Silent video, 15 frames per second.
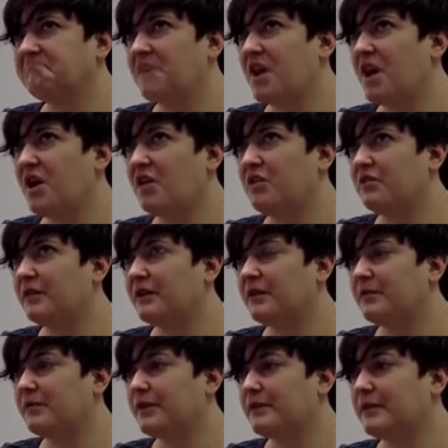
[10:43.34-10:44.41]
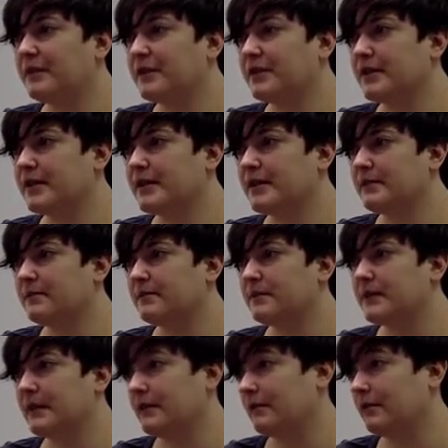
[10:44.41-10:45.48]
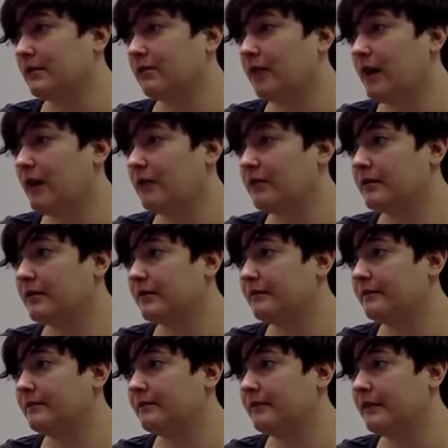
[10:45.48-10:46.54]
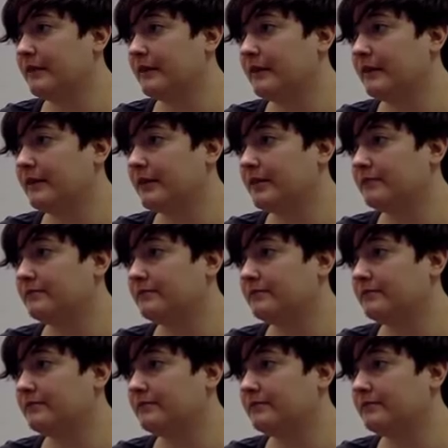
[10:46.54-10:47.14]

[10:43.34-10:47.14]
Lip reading: No, it'll pretty much just stay there on the ground, and he'll either